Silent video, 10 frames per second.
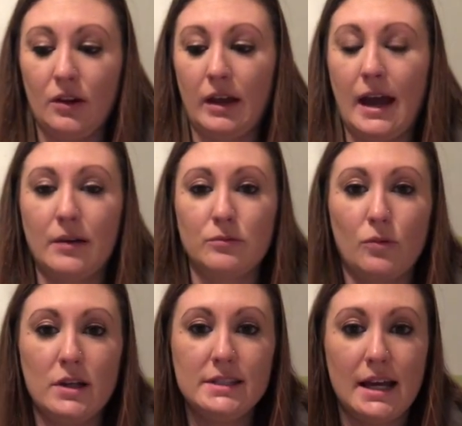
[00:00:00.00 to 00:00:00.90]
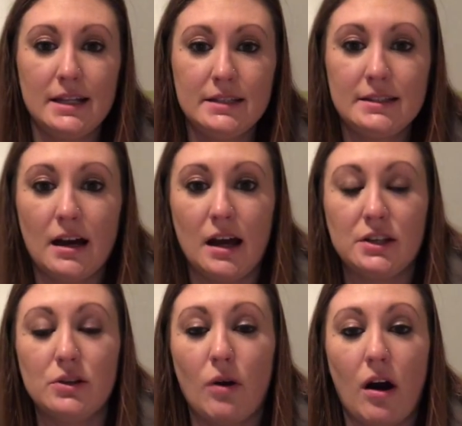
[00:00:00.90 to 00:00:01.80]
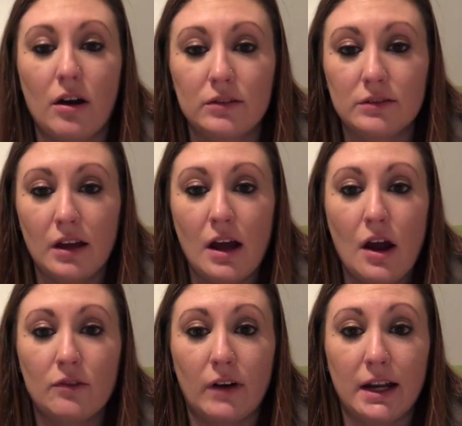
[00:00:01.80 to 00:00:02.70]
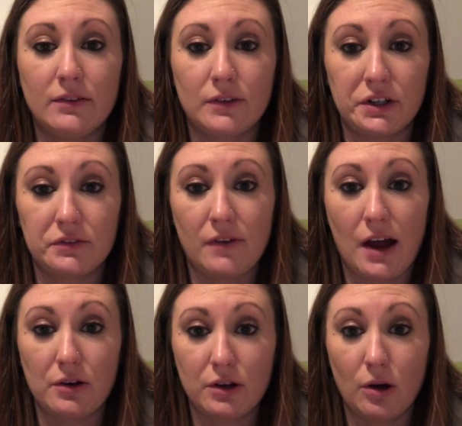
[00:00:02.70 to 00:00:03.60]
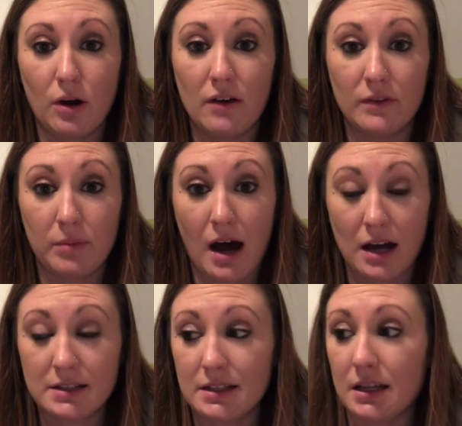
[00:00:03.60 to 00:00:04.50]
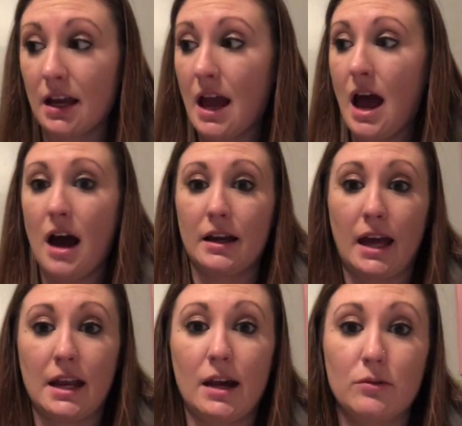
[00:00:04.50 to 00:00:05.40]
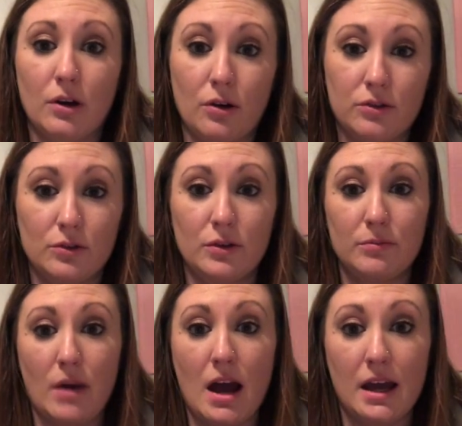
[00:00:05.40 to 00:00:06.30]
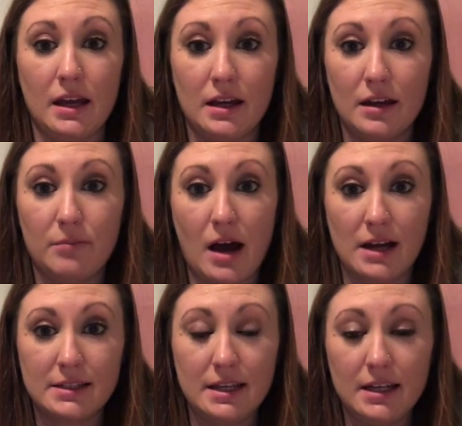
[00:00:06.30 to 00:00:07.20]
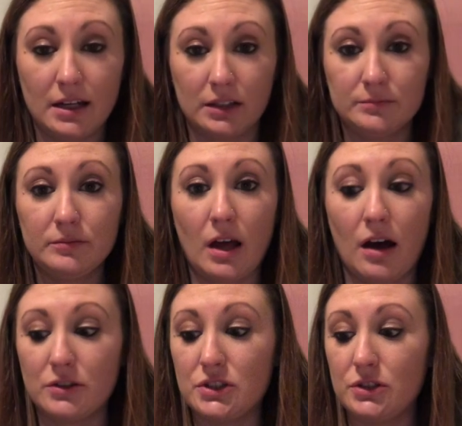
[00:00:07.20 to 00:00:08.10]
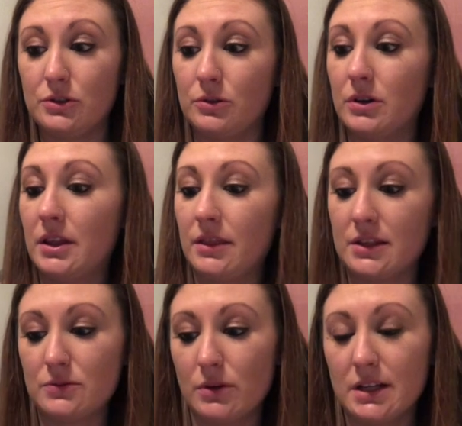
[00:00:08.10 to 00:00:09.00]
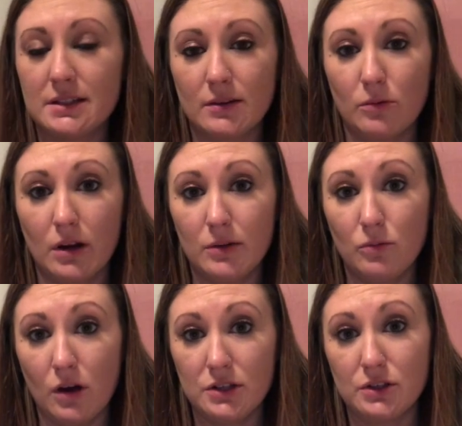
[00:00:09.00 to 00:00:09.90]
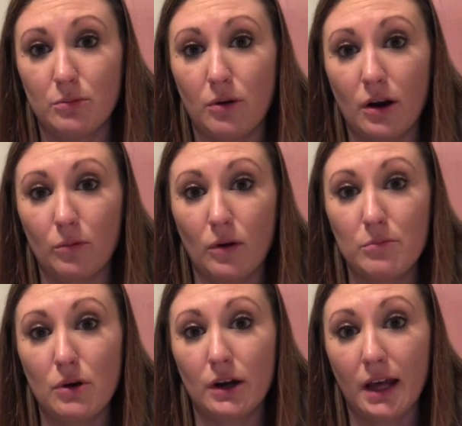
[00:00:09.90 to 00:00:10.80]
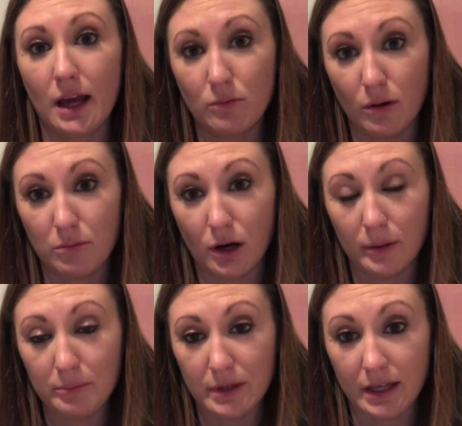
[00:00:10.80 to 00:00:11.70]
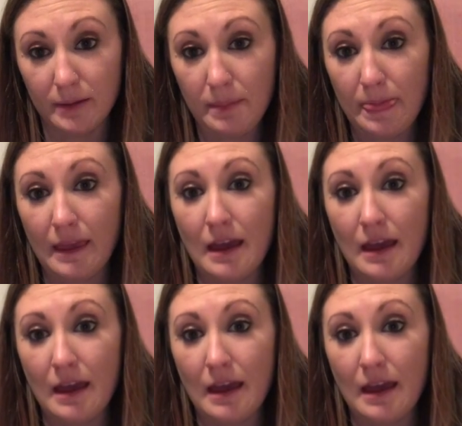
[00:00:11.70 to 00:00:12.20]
Okay, once that is done, you are ready for your final coat of epoxy. Again, I will go through with my epoxy here. I'll do, this one is a 1-in-1, so one part A, one part B.